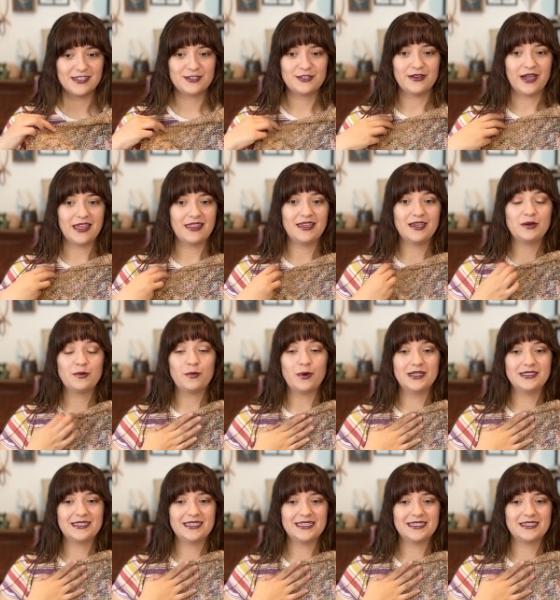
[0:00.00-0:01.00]
So I think
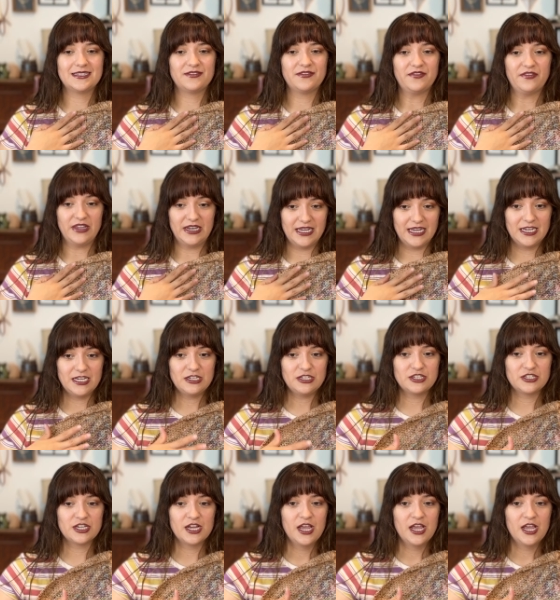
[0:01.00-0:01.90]
once it's finished,